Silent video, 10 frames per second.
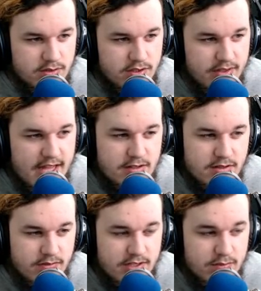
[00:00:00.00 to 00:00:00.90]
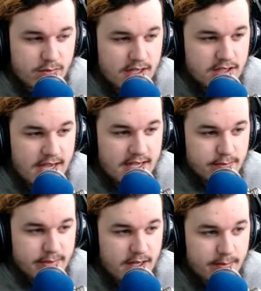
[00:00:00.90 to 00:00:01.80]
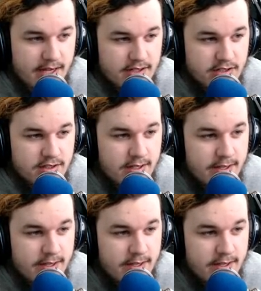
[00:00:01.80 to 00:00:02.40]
So that's the reason why it hasn't been up. I just.